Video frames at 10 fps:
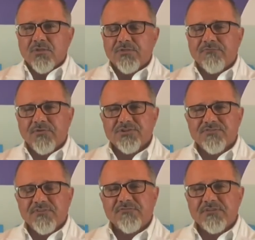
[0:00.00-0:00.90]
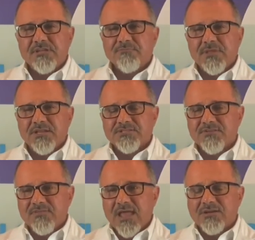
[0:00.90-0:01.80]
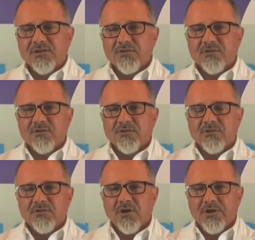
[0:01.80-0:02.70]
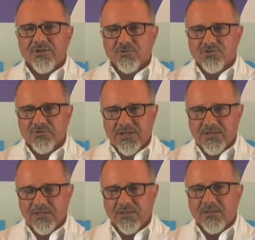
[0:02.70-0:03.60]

the first 15 minutes of that cardio training,